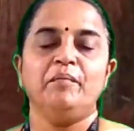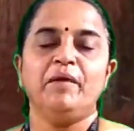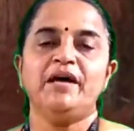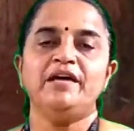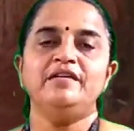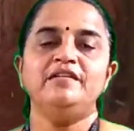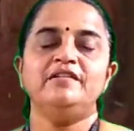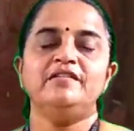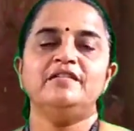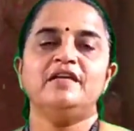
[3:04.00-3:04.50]

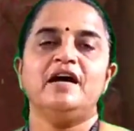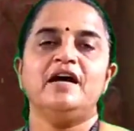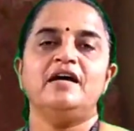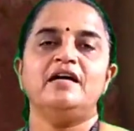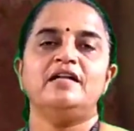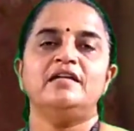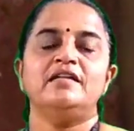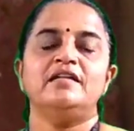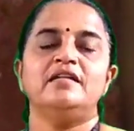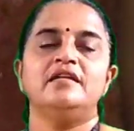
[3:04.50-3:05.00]
Mice
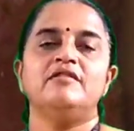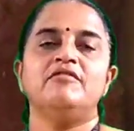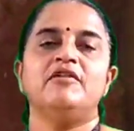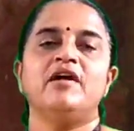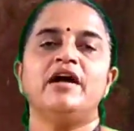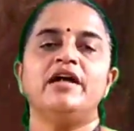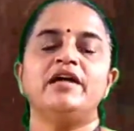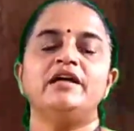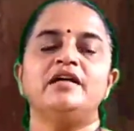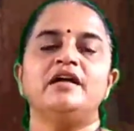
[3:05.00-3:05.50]
are the
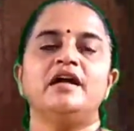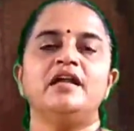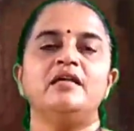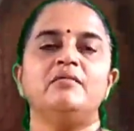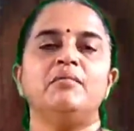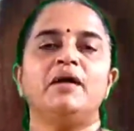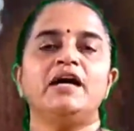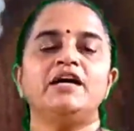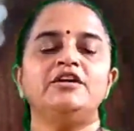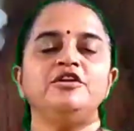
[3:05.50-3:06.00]
white
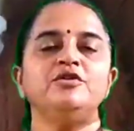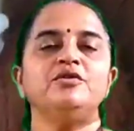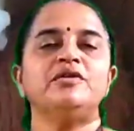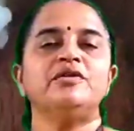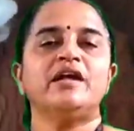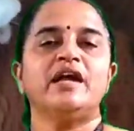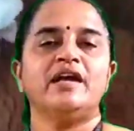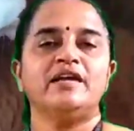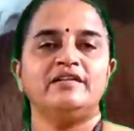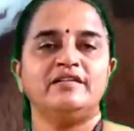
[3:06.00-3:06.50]

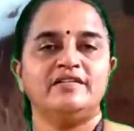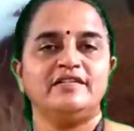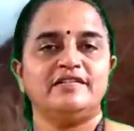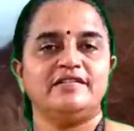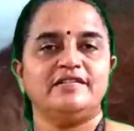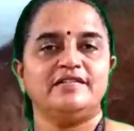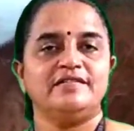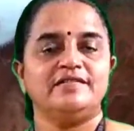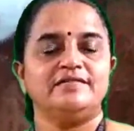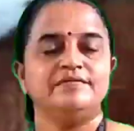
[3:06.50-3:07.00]
albino
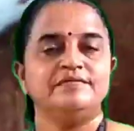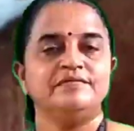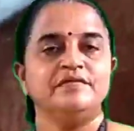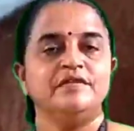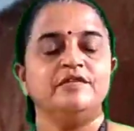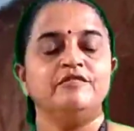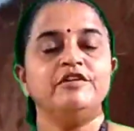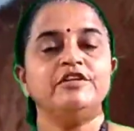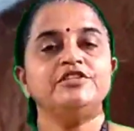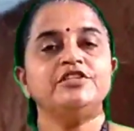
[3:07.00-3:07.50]
rats,
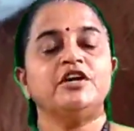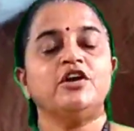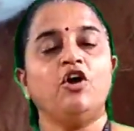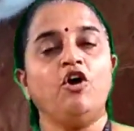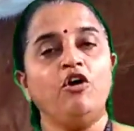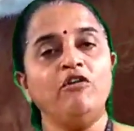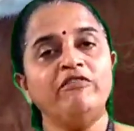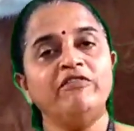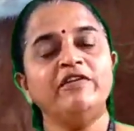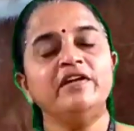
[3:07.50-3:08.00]
which are
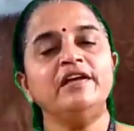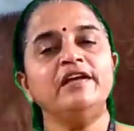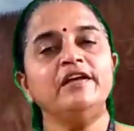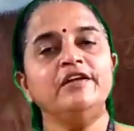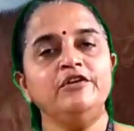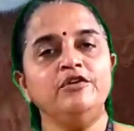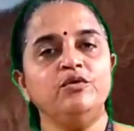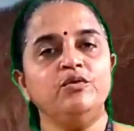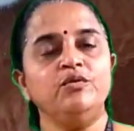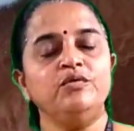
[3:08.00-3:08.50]

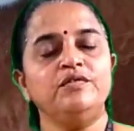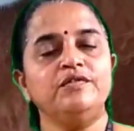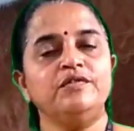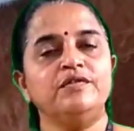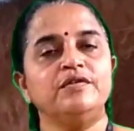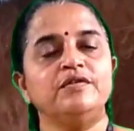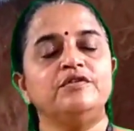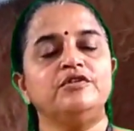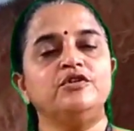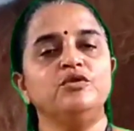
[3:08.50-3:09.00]
oftenly
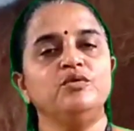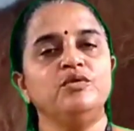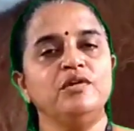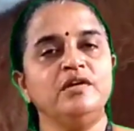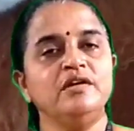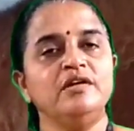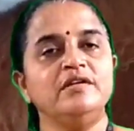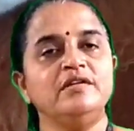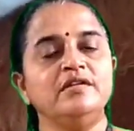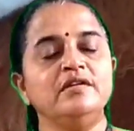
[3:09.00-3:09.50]
used to
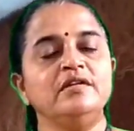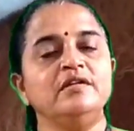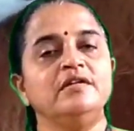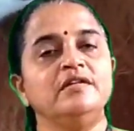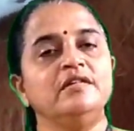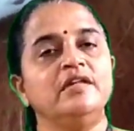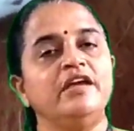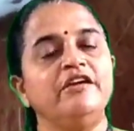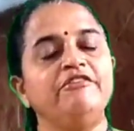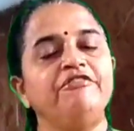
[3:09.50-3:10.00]
learn
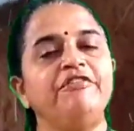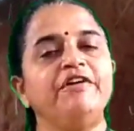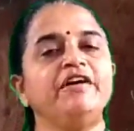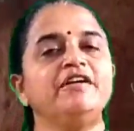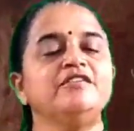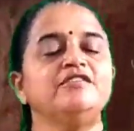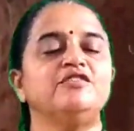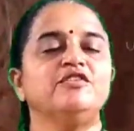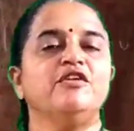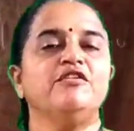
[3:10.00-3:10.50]
the
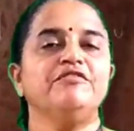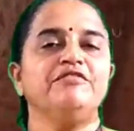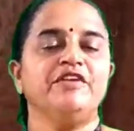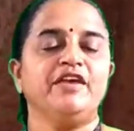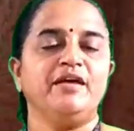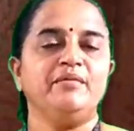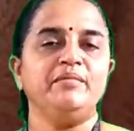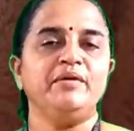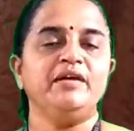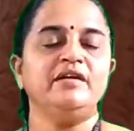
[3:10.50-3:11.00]
effects
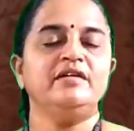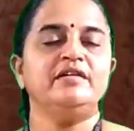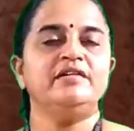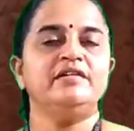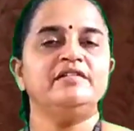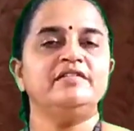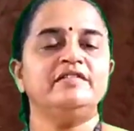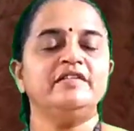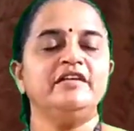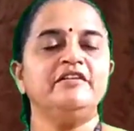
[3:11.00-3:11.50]
of
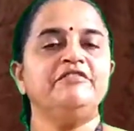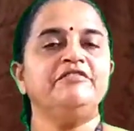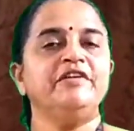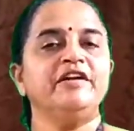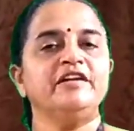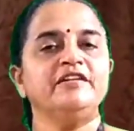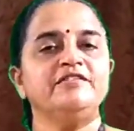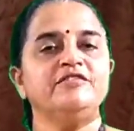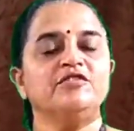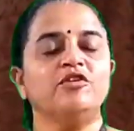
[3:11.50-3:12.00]
chemicals,
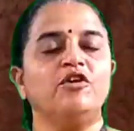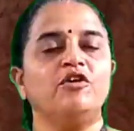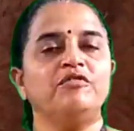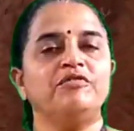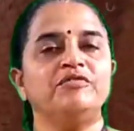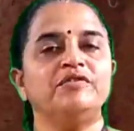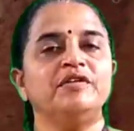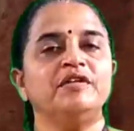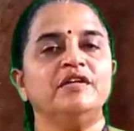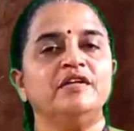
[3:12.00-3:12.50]
effects
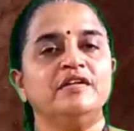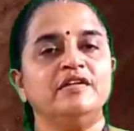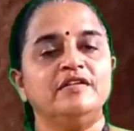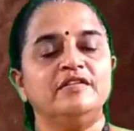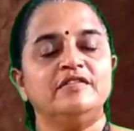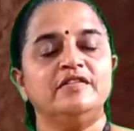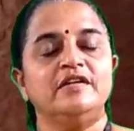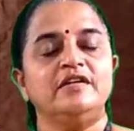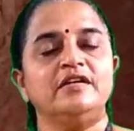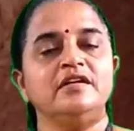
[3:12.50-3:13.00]
of
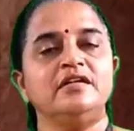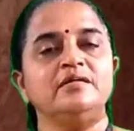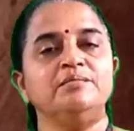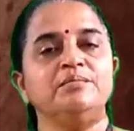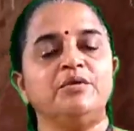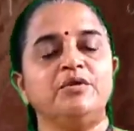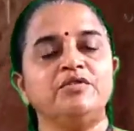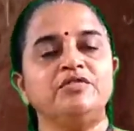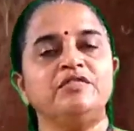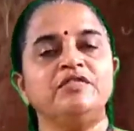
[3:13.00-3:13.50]

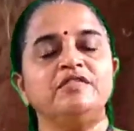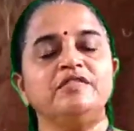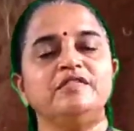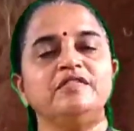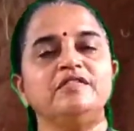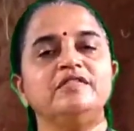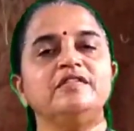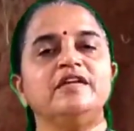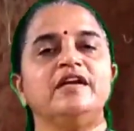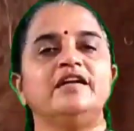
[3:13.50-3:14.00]
certain
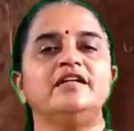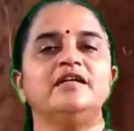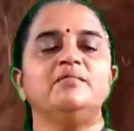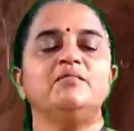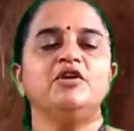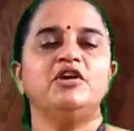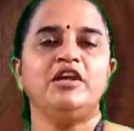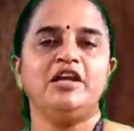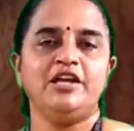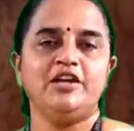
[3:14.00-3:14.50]
processes at the
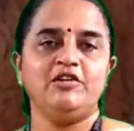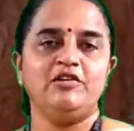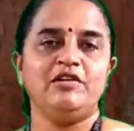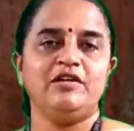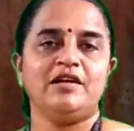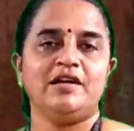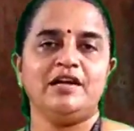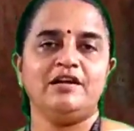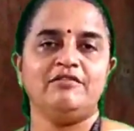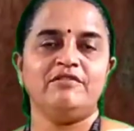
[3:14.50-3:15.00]

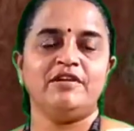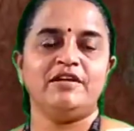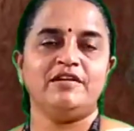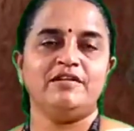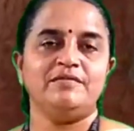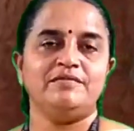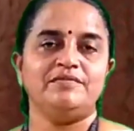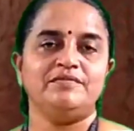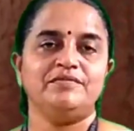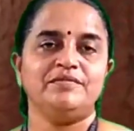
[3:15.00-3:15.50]
molecular level.
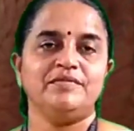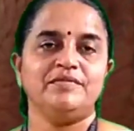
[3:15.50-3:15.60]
